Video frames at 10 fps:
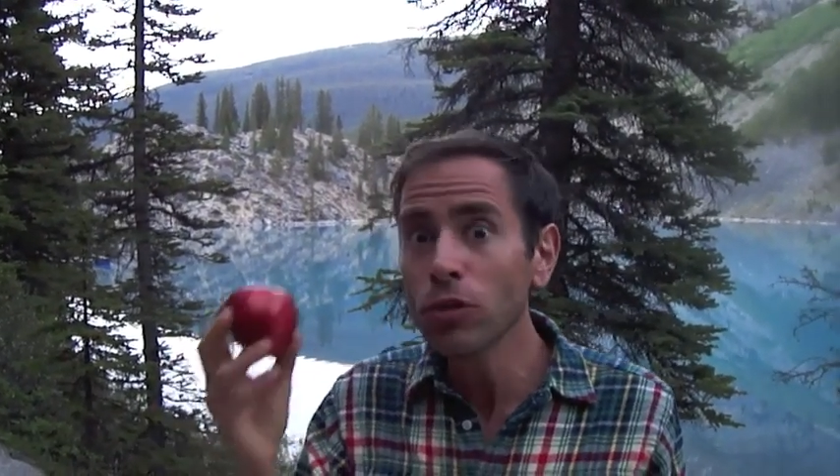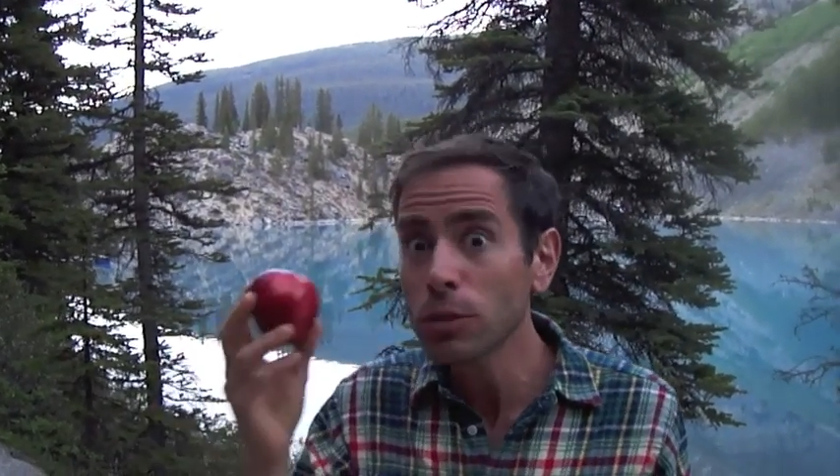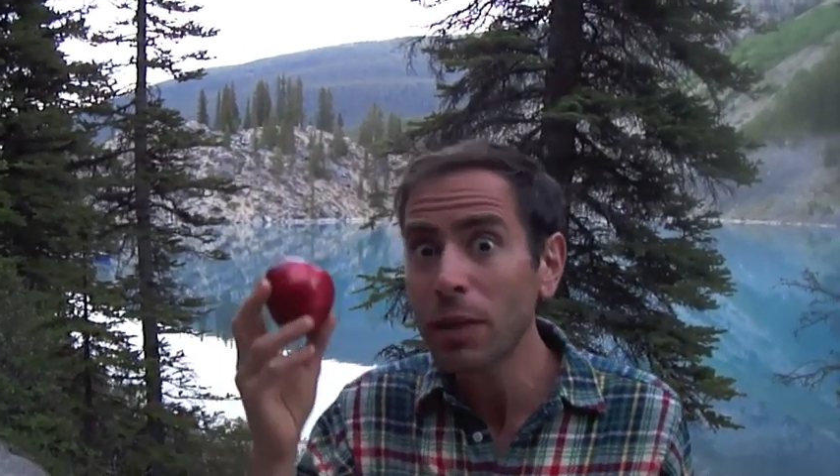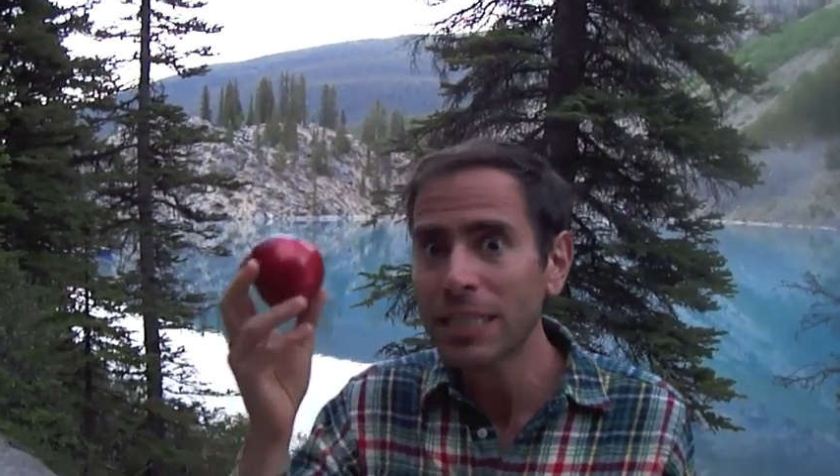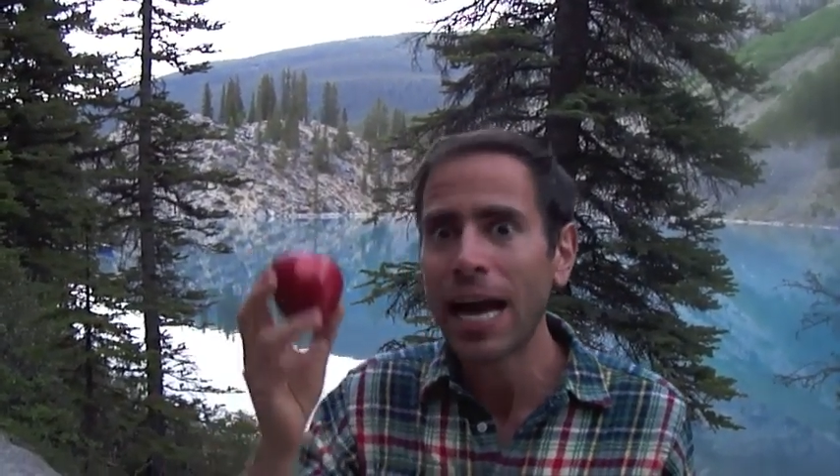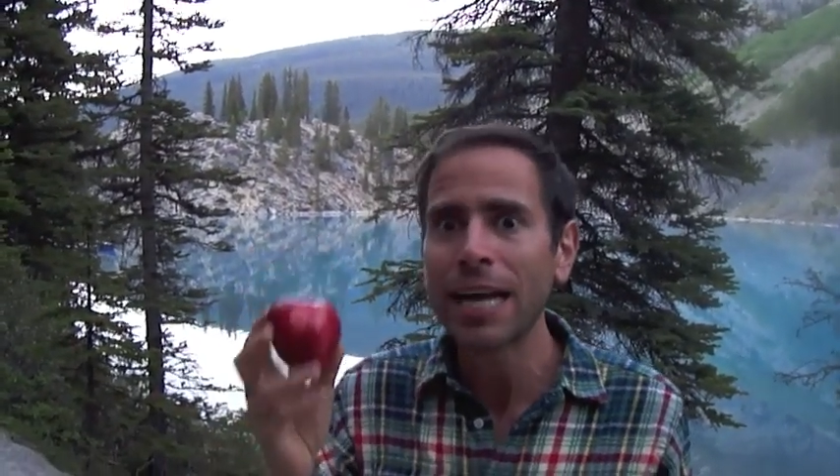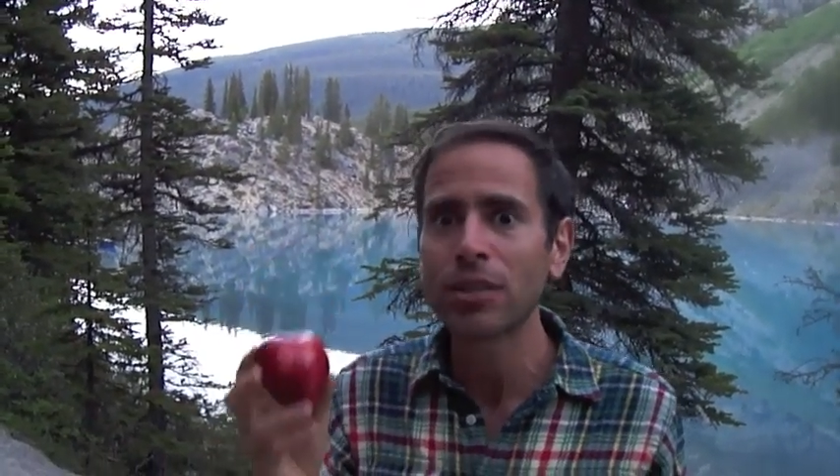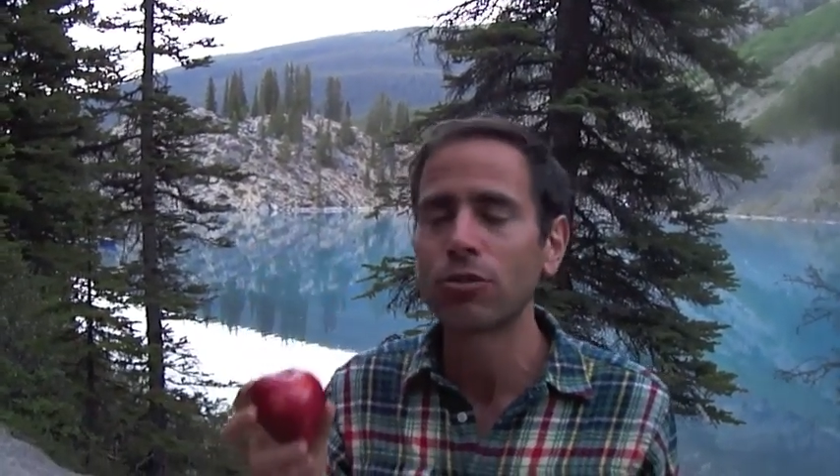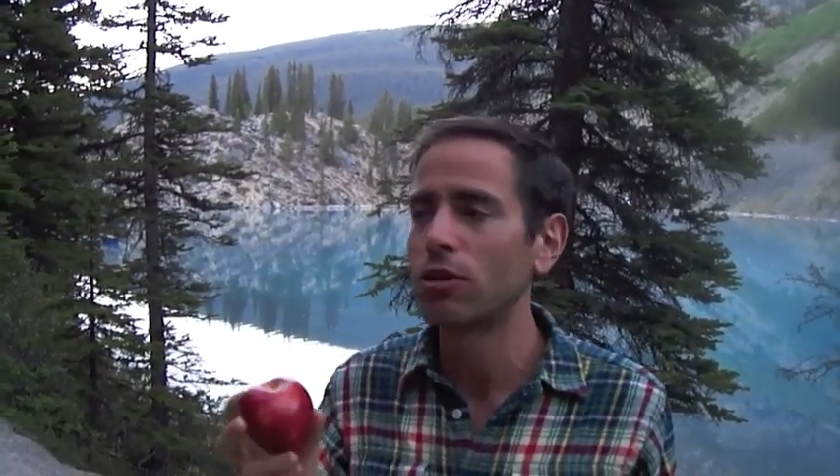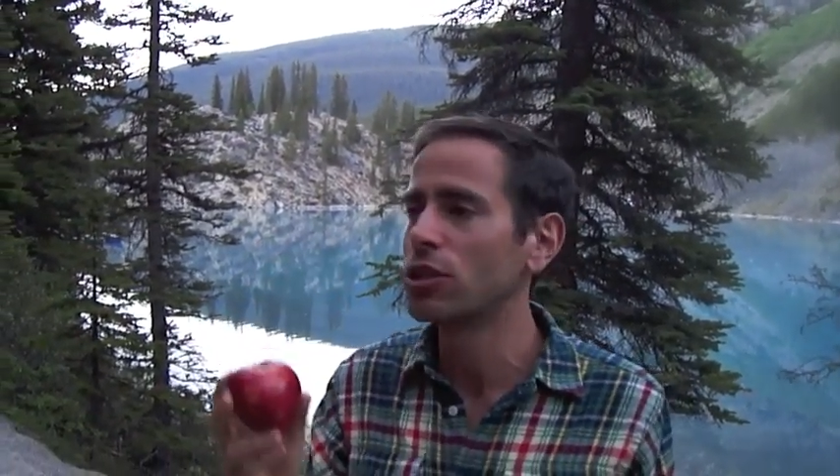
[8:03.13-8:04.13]

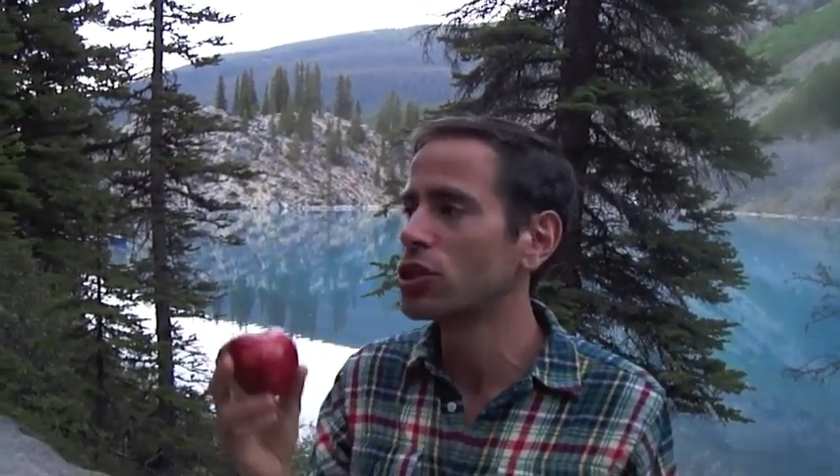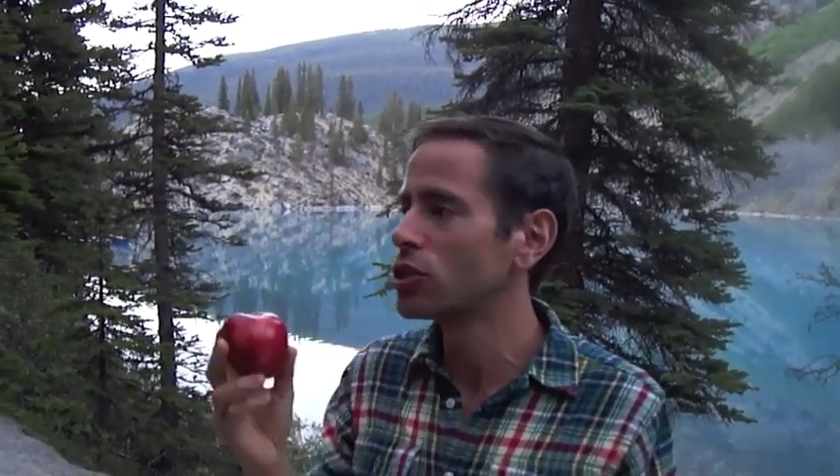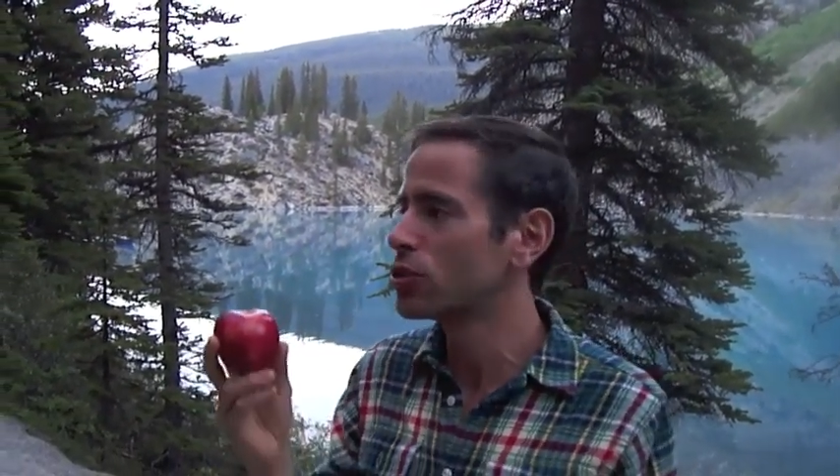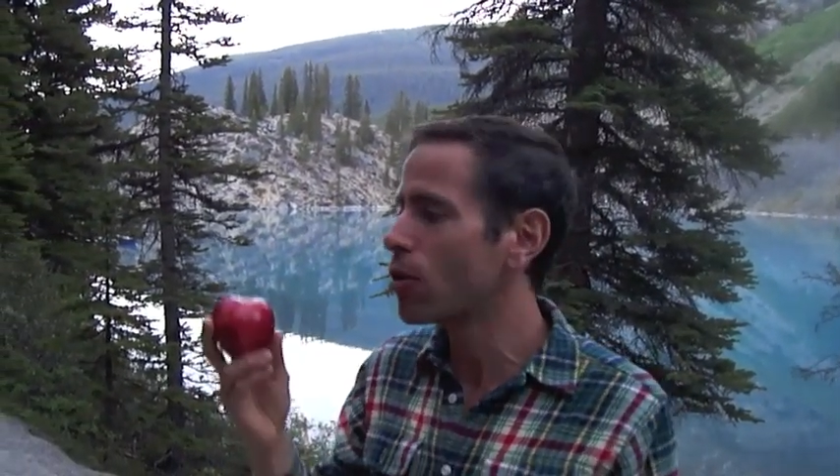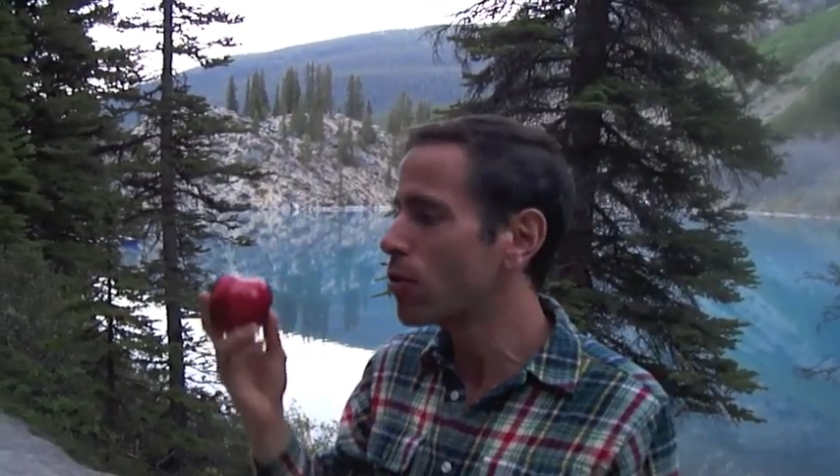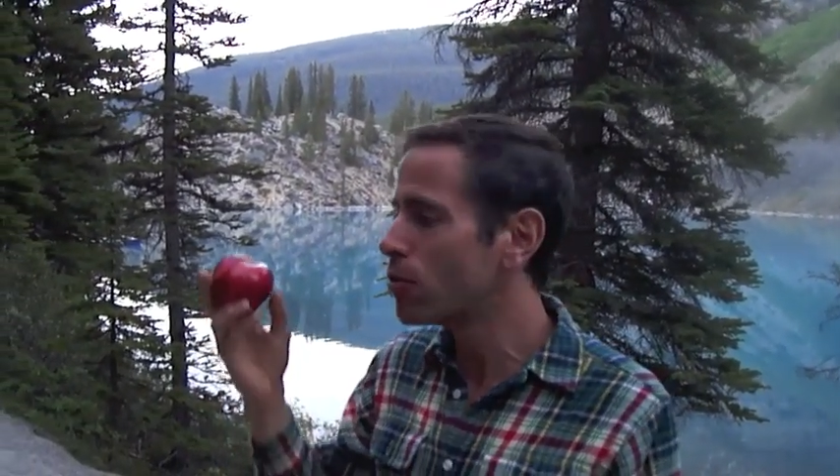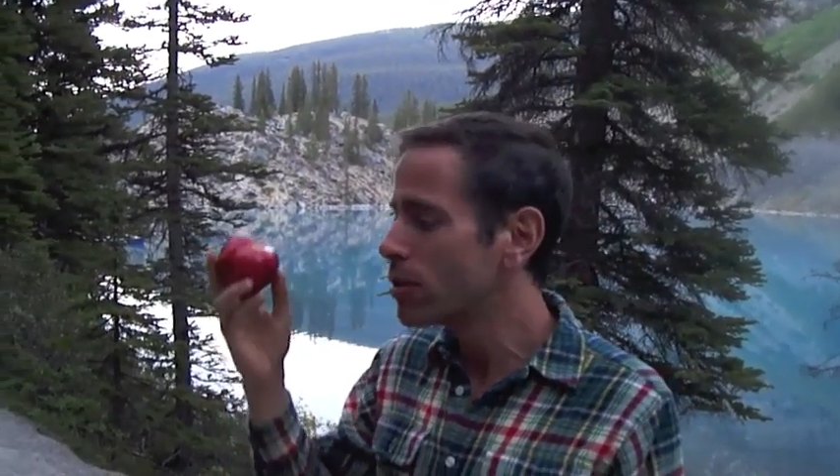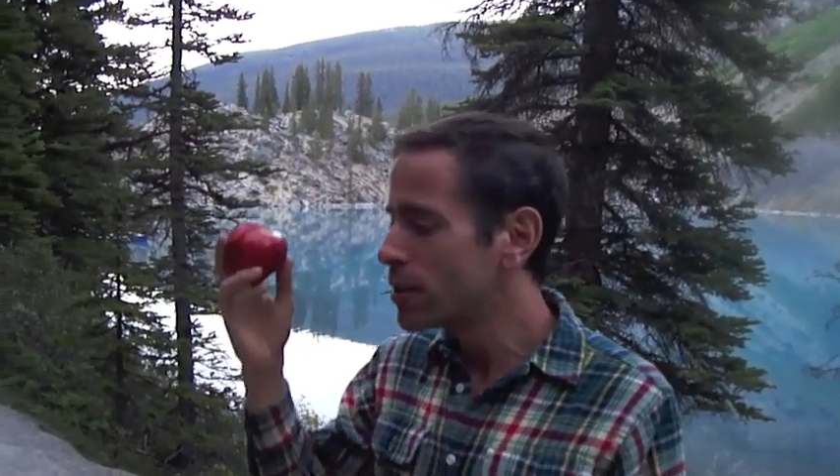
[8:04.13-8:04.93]
spectacular and so